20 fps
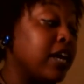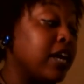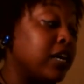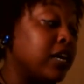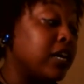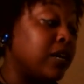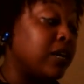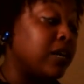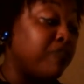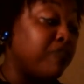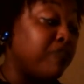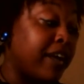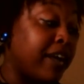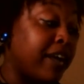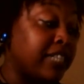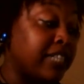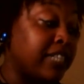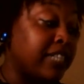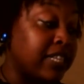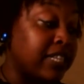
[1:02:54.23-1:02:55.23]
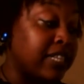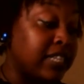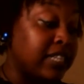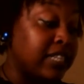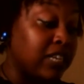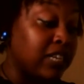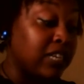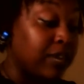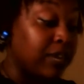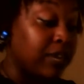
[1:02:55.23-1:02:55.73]
uh, Pisces is
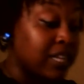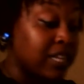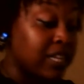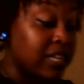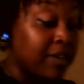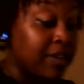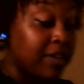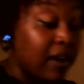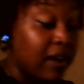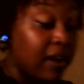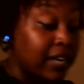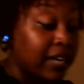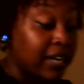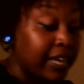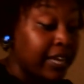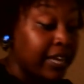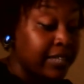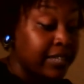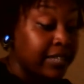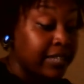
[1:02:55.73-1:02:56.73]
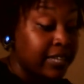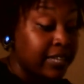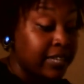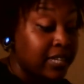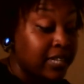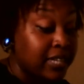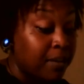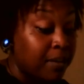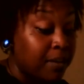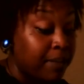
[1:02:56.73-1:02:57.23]
dealing. with Some y'all got a cancer that's
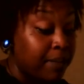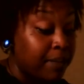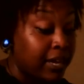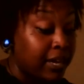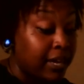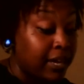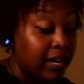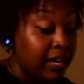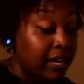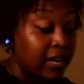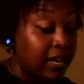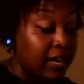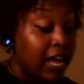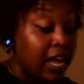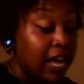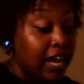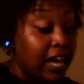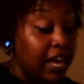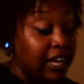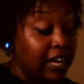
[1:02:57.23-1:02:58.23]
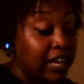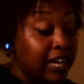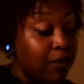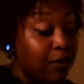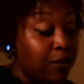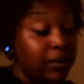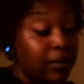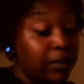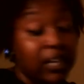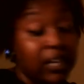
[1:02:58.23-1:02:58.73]
coming back in, and they
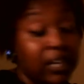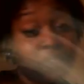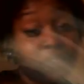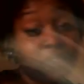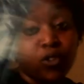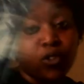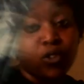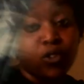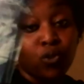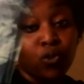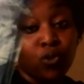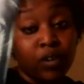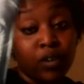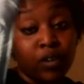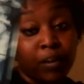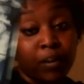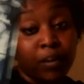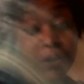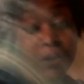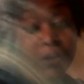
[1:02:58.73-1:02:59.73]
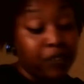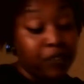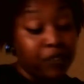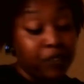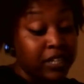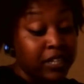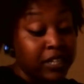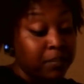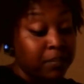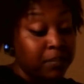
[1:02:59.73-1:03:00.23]
want to even the score. They want to
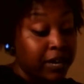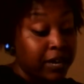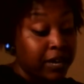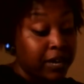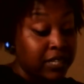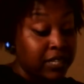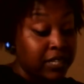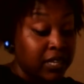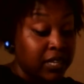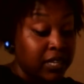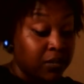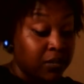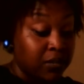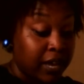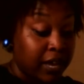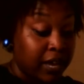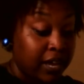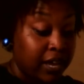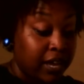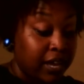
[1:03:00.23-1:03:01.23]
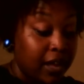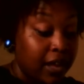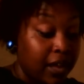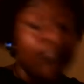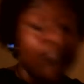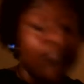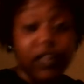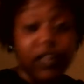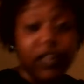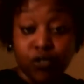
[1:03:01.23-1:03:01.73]
fix it, Pisces. Okay,
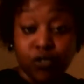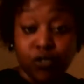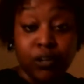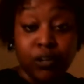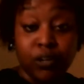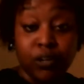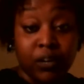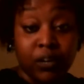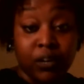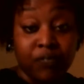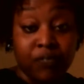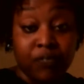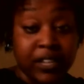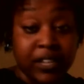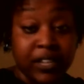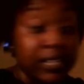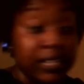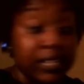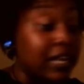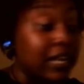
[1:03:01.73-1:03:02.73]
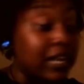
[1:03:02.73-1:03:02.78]
they truly want to fix it.